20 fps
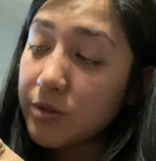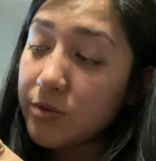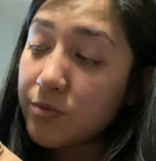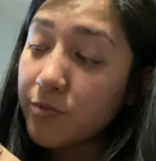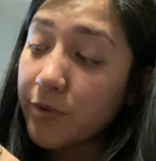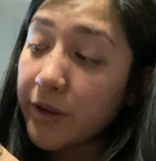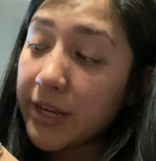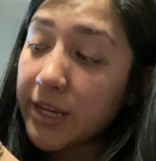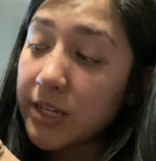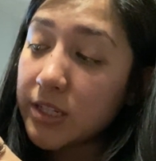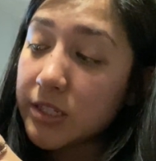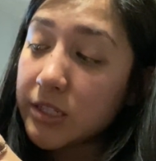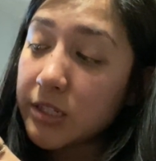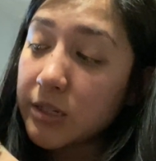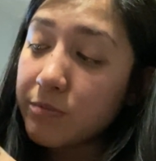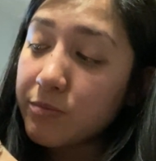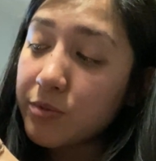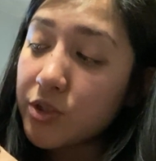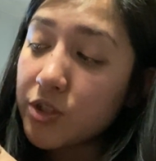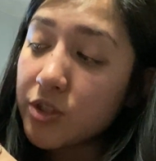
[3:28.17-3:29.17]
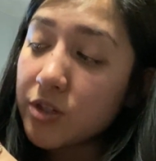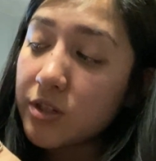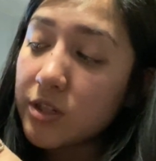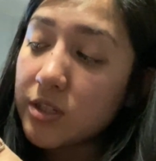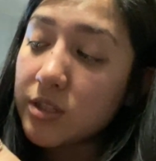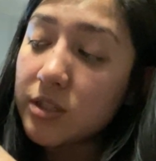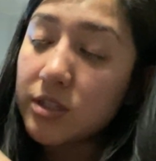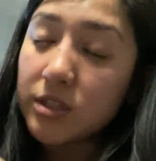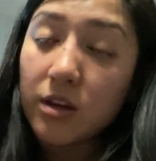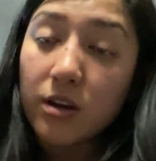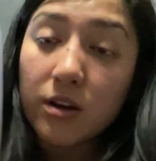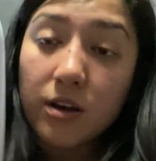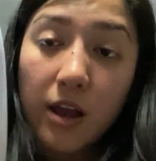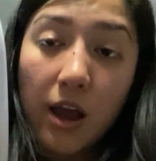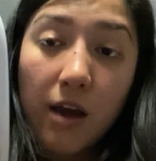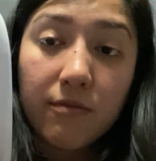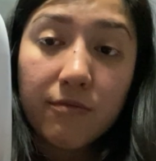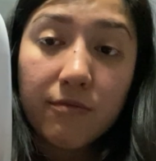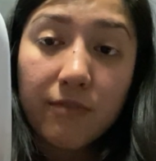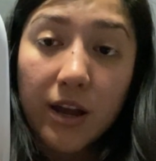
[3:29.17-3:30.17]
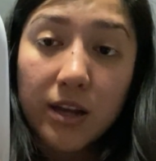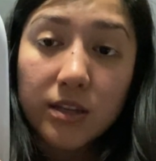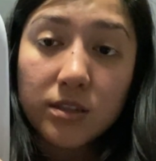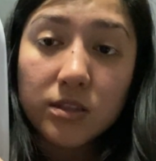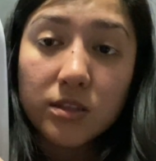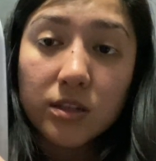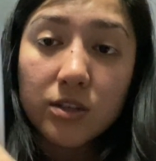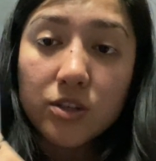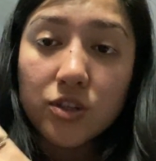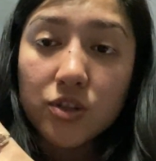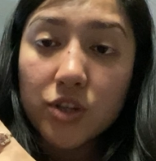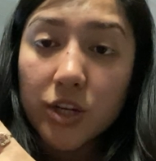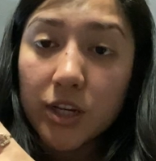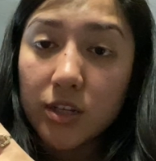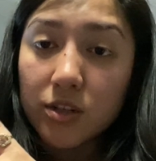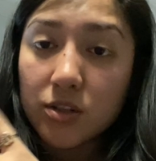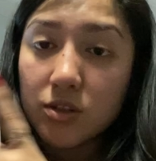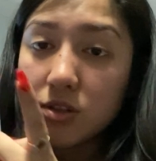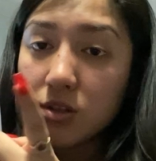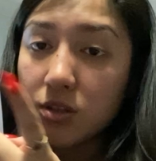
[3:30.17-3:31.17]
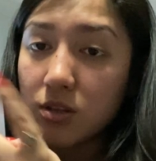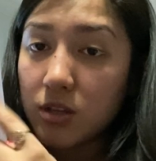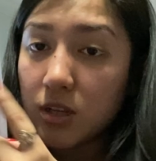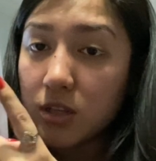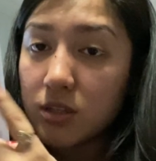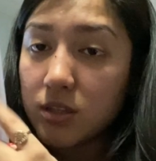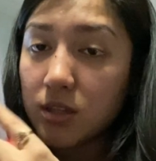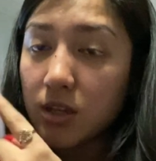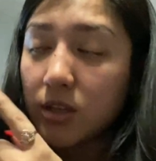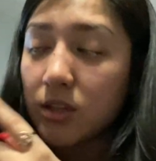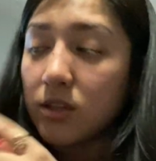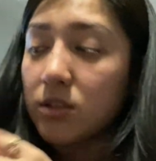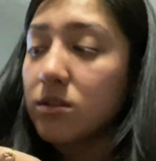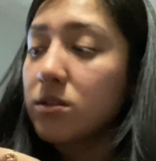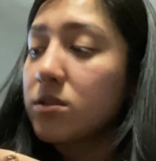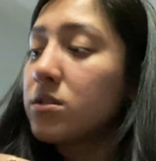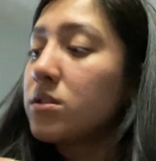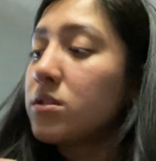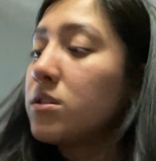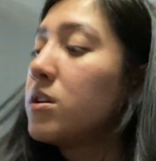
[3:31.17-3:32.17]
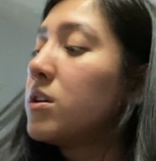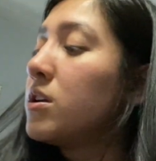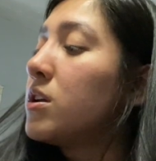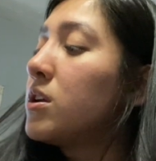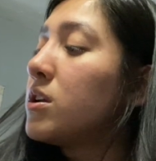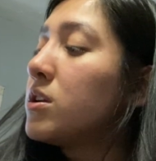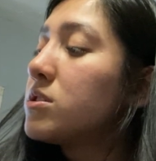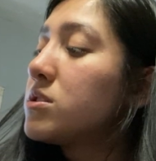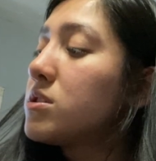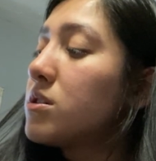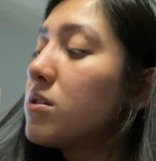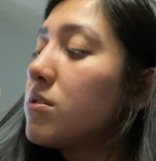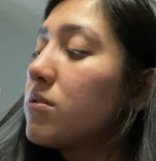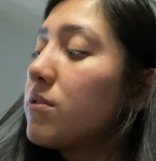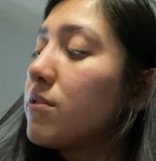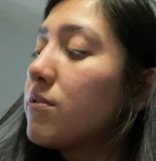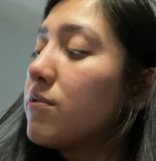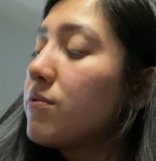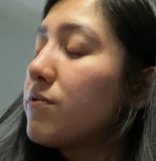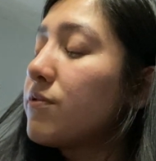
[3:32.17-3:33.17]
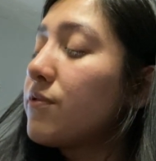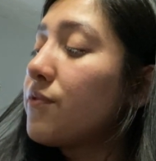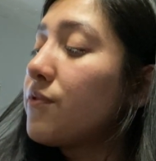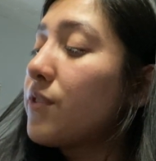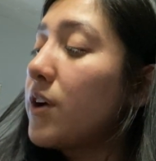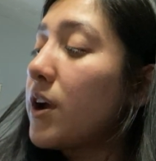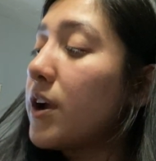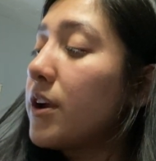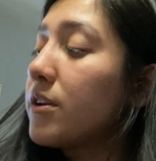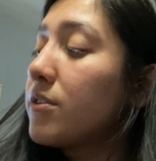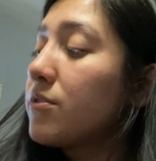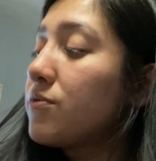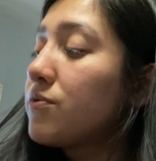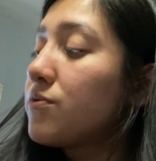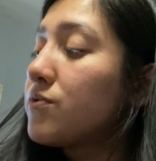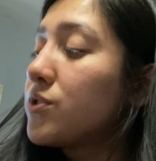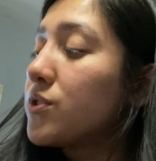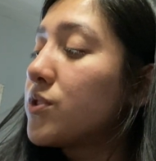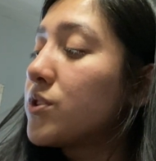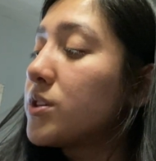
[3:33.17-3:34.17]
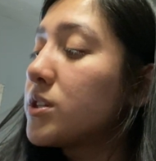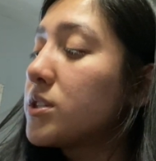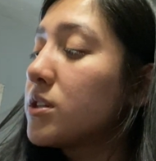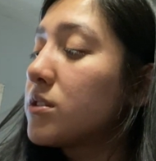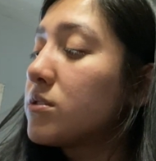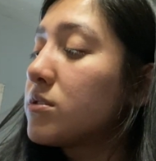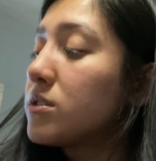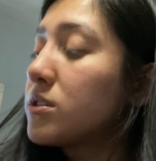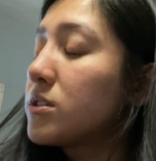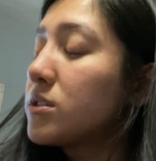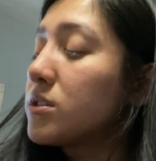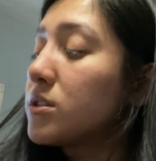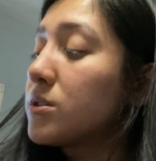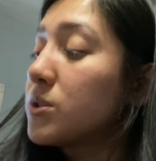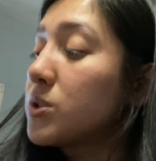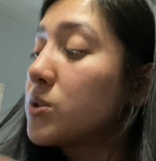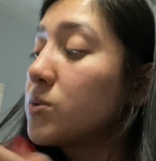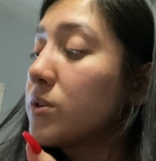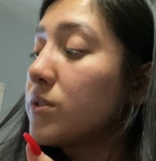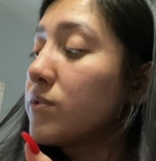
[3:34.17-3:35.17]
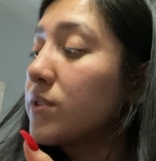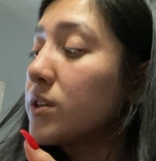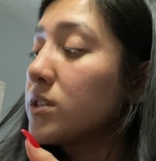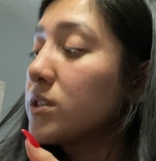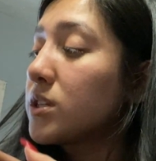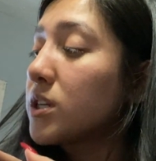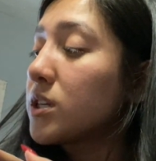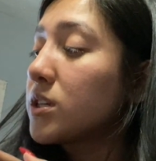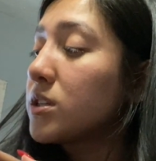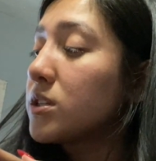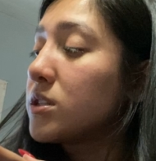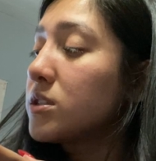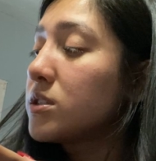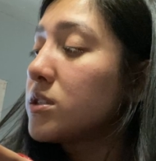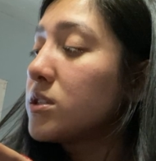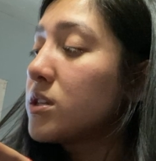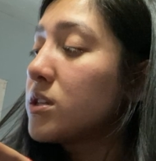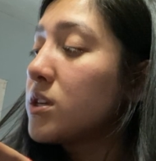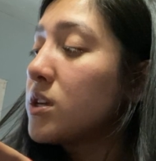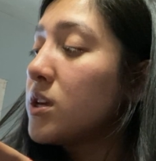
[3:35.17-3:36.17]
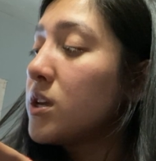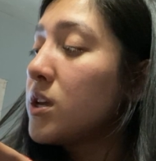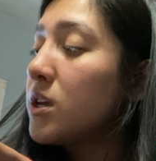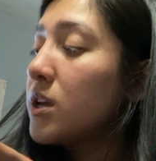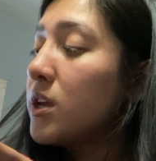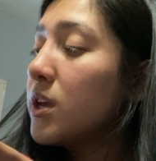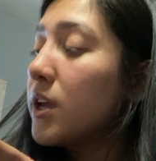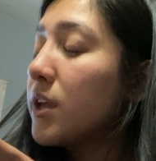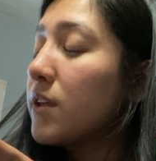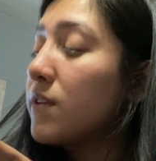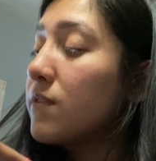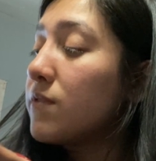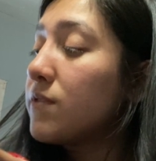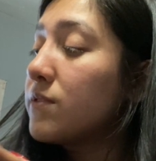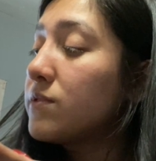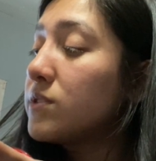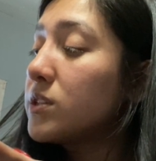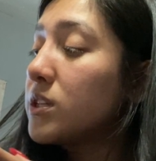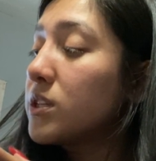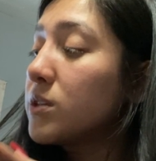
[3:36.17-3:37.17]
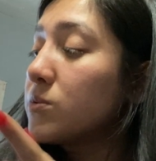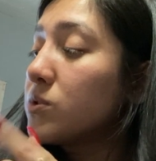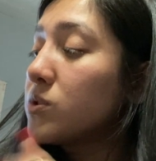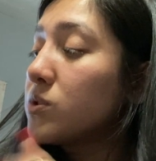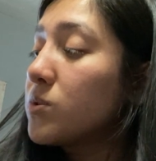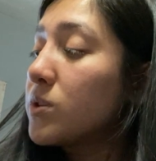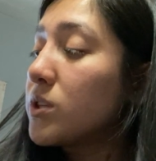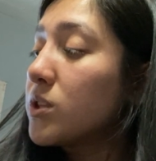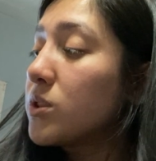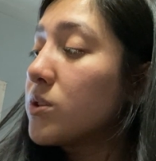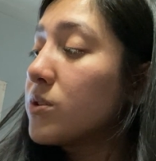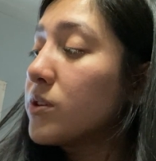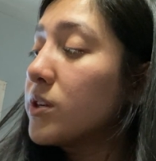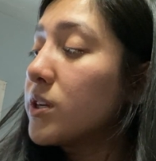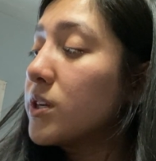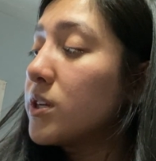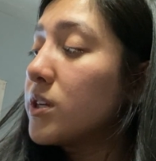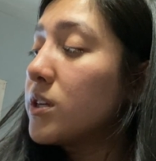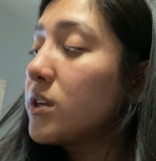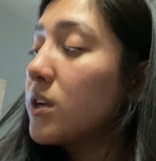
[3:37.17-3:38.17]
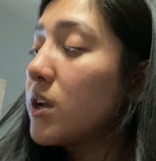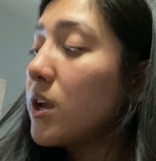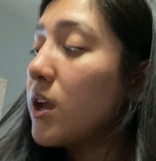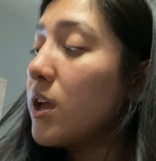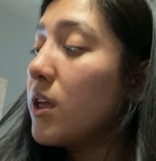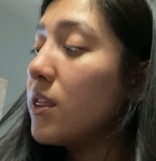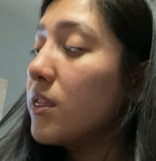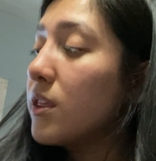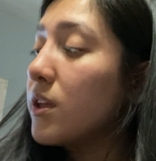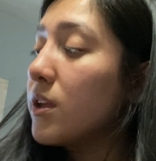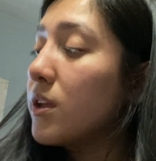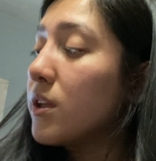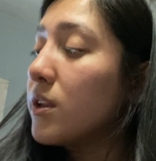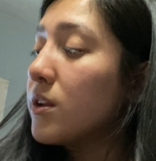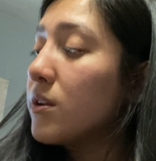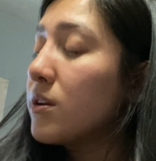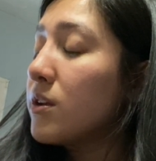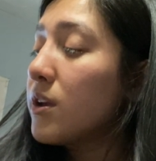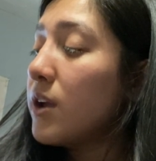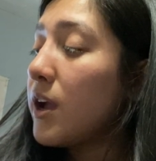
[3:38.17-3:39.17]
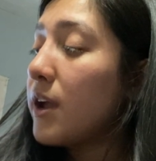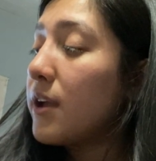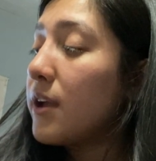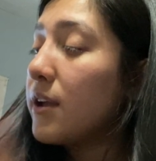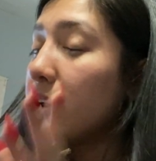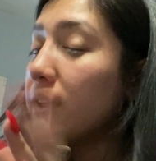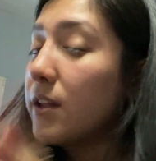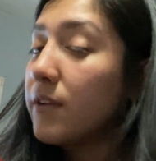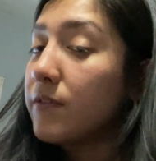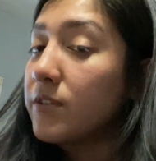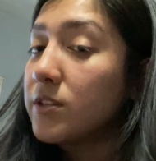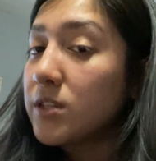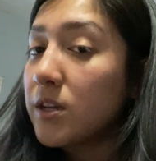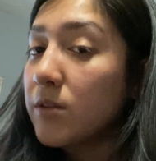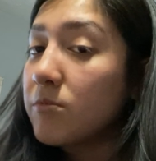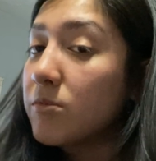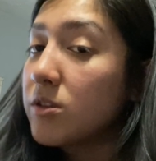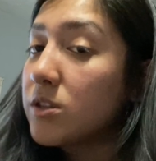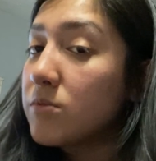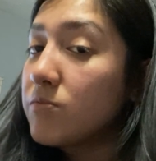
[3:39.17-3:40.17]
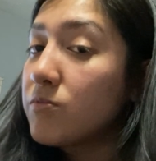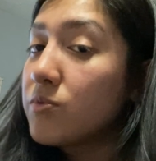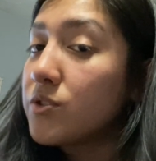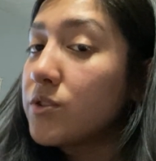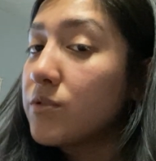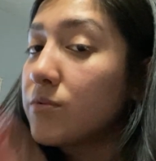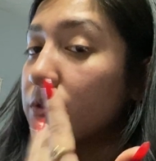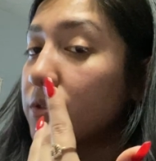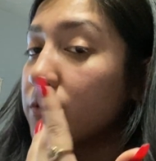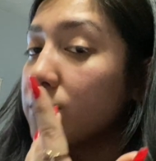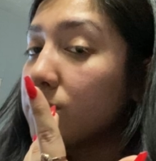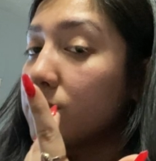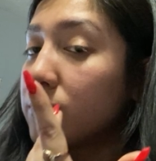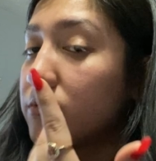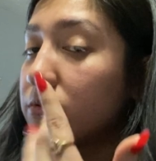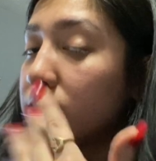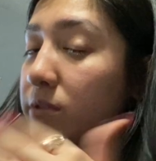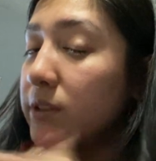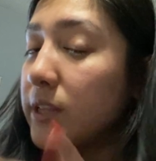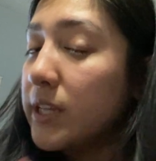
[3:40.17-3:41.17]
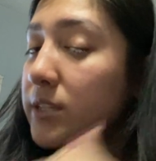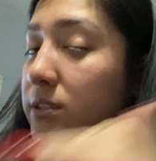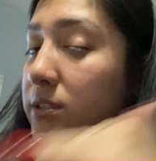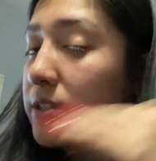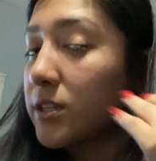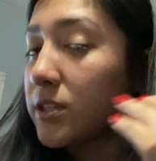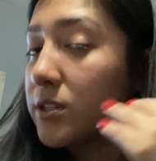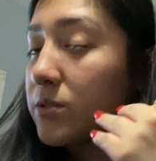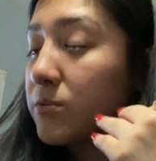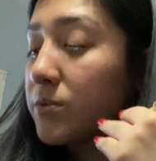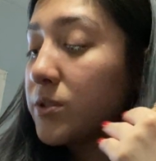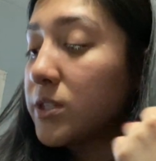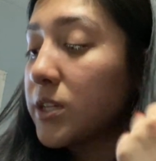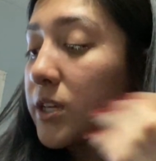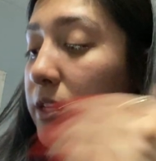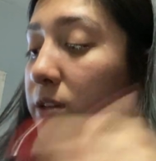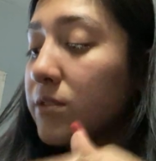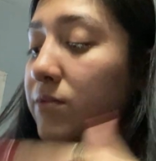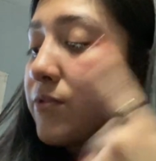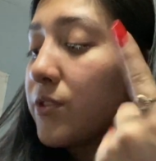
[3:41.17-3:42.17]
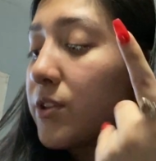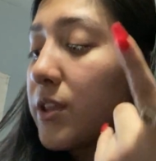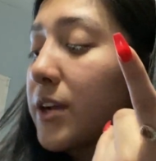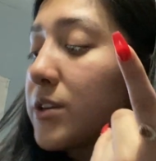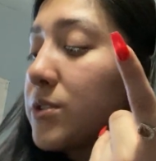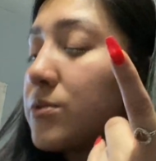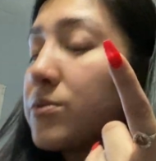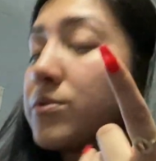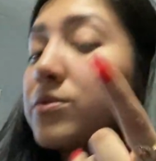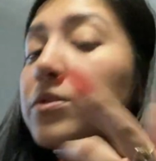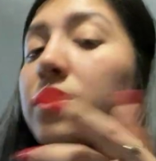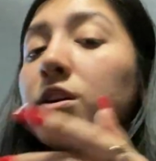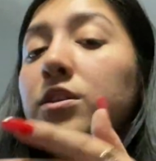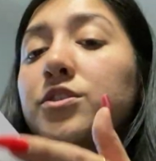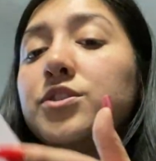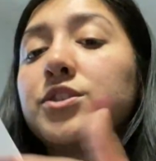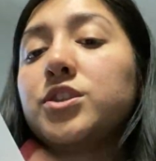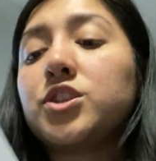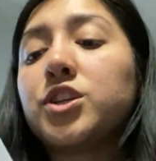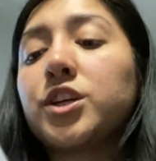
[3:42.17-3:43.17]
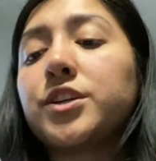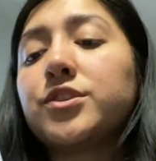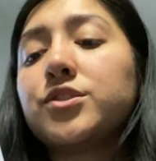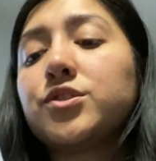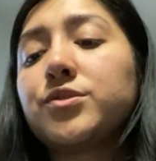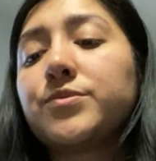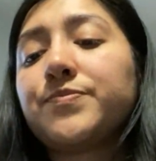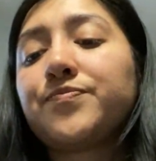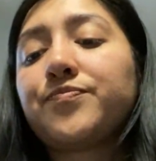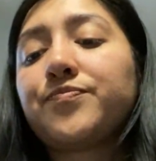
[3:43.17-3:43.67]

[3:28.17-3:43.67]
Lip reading: rate and temperature and saw how fast it changed in seconds. So in 5 degrees Celsius it was 25 seconds, in 15 it was 23, and then every time the temperature rose, less seconds would take for the actual color to change.